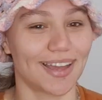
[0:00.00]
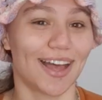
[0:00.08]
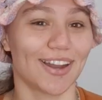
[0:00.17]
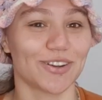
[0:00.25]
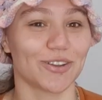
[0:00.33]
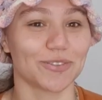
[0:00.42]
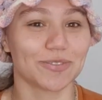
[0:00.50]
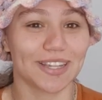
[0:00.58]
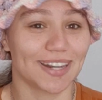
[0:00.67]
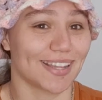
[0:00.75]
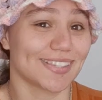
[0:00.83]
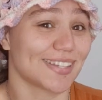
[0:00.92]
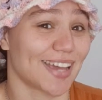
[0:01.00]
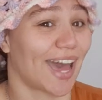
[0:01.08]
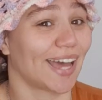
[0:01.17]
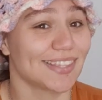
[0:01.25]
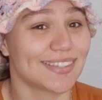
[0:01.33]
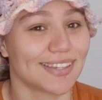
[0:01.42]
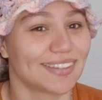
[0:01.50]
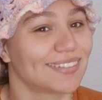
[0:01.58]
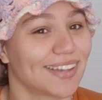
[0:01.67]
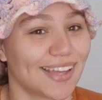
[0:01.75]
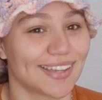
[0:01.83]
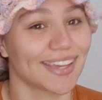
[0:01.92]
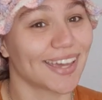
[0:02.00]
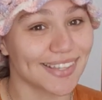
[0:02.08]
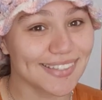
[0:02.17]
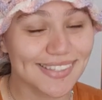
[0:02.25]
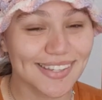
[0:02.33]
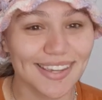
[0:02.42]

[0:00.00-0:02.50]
I don't know, cluster hat, I guess.